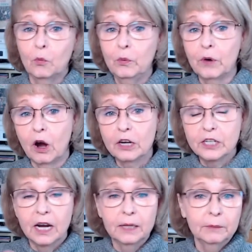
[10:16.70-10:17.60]
our
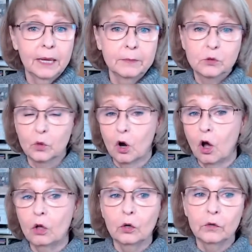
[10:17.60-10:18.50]
timelines were
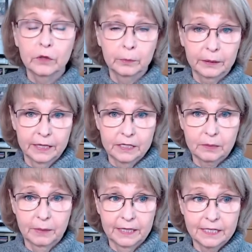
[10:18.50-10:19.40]
all over the place
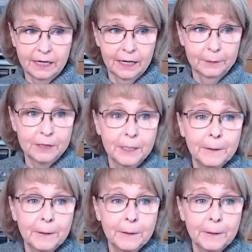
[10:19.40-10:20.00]
many times.